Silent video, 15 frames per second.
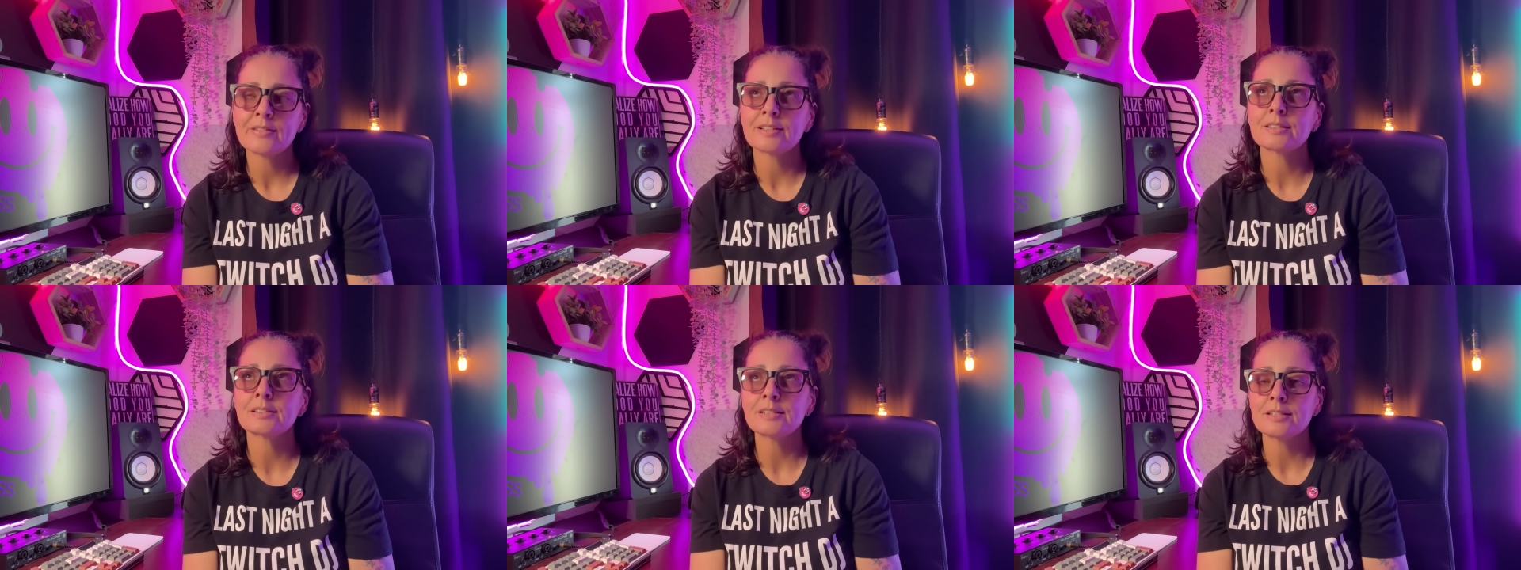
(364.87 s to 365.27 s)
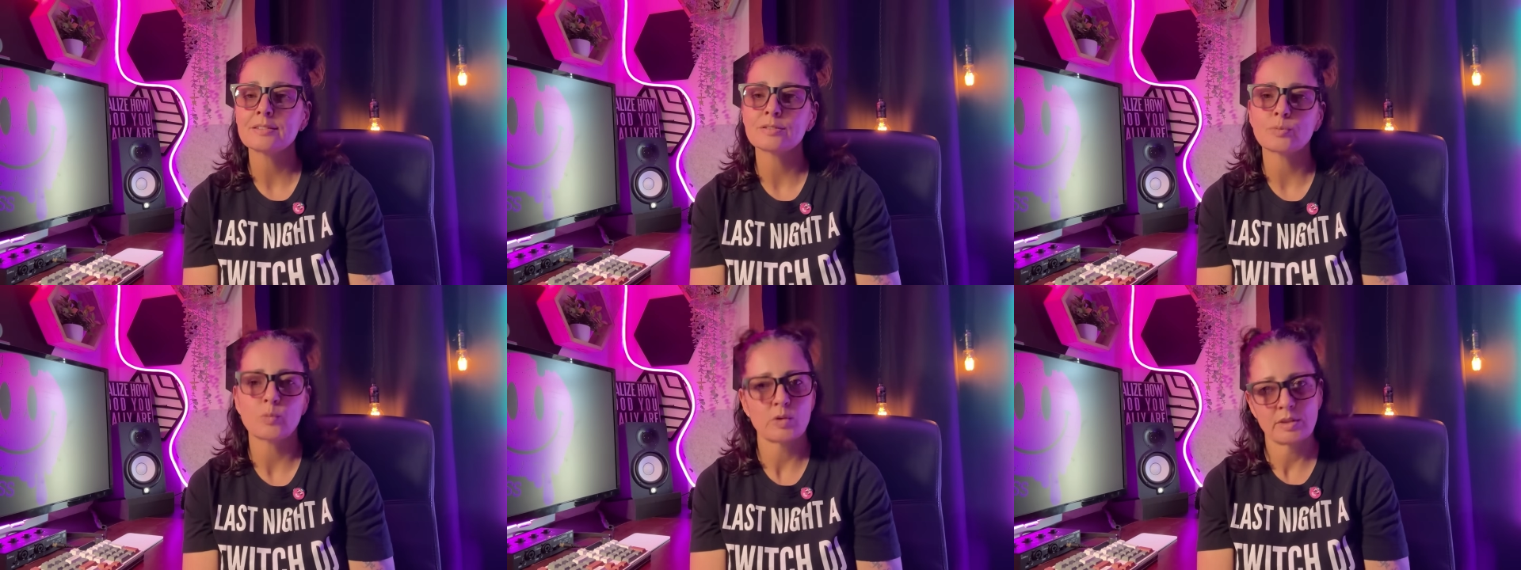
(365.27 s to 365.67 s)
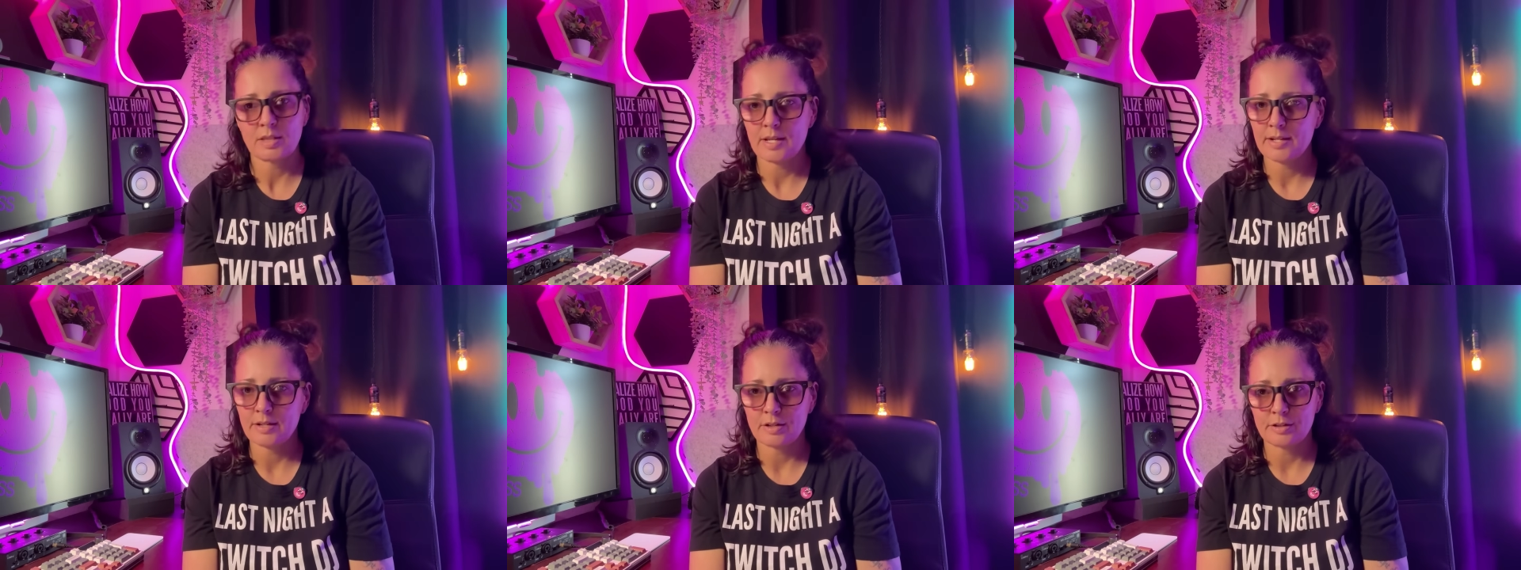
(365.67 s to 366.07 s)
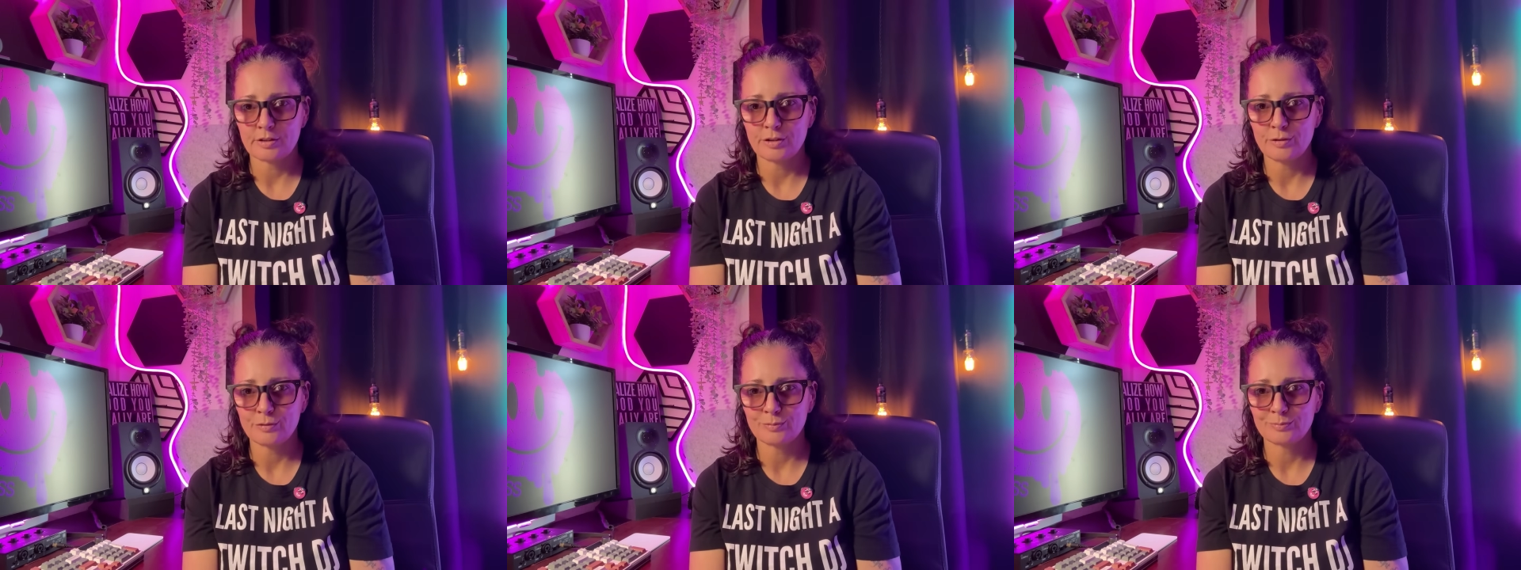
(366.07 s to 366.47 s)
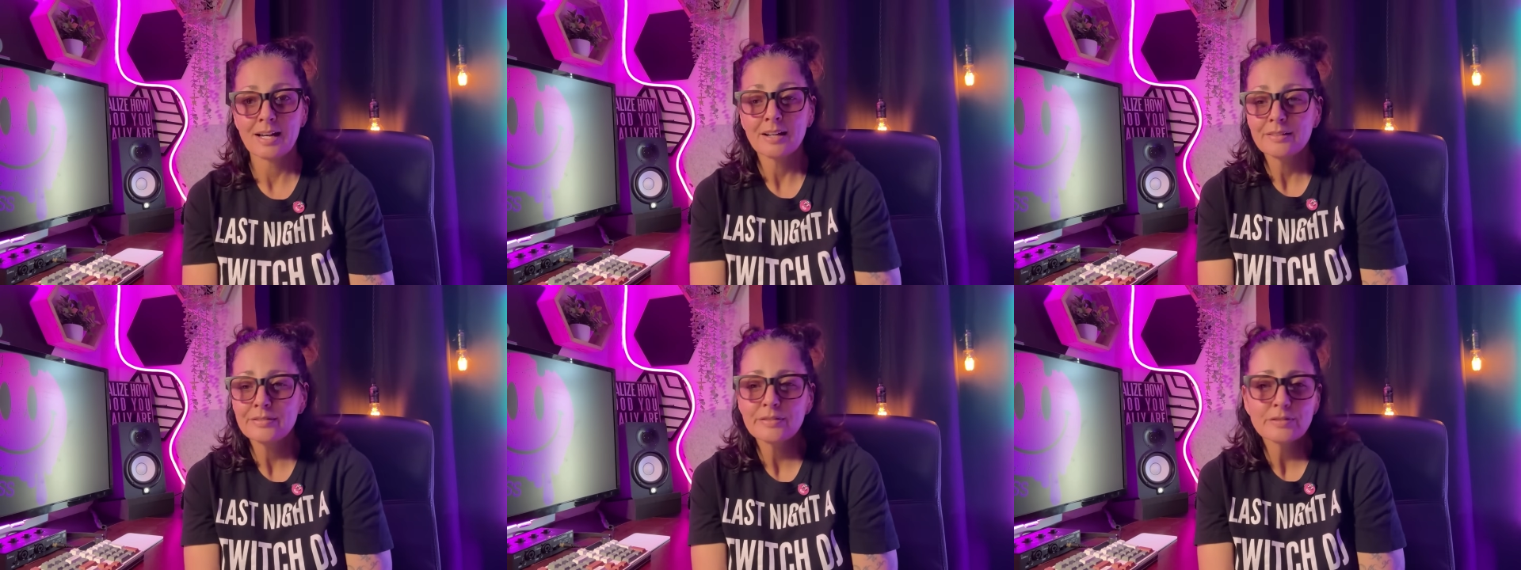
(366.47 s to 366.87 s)
at least one light on you.
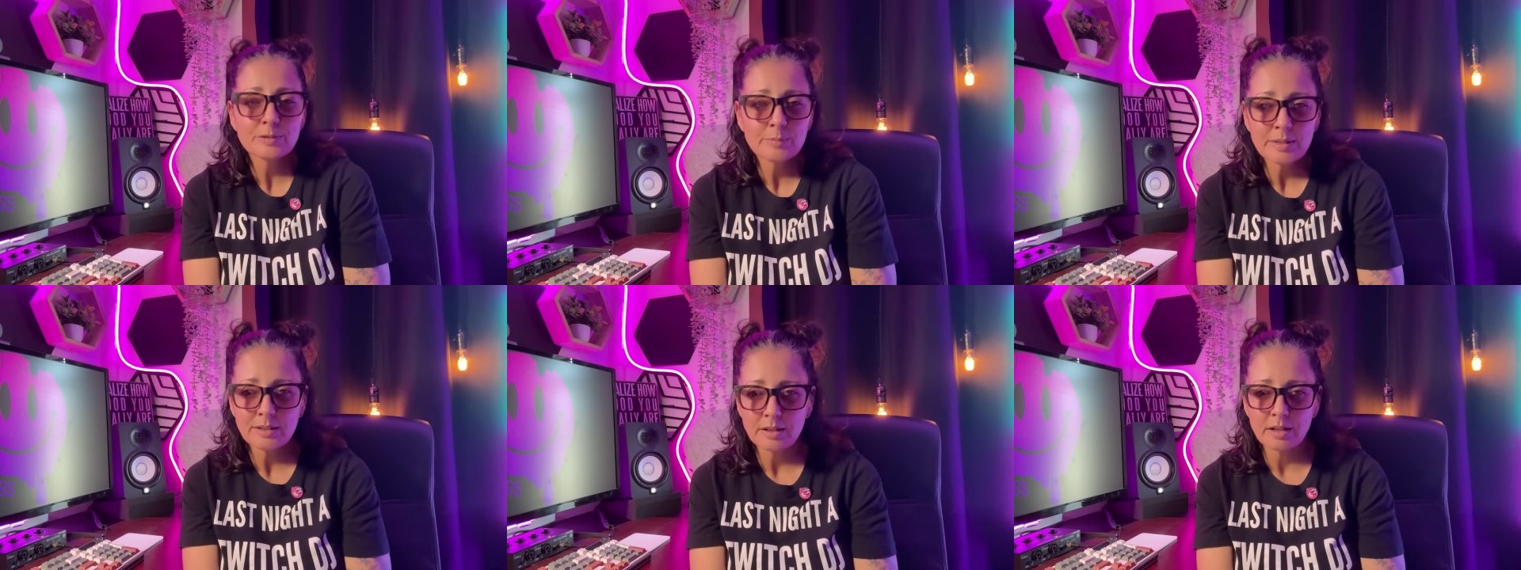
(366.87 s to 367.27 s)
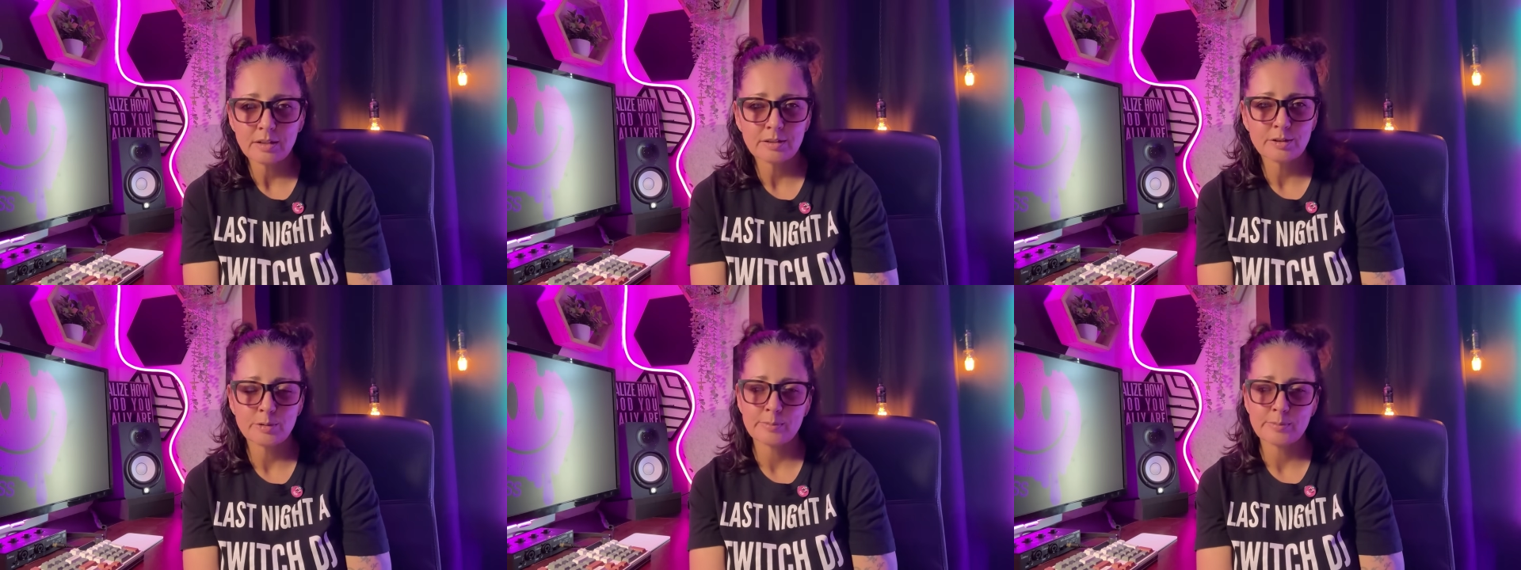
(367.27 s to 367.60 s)
I've even made audio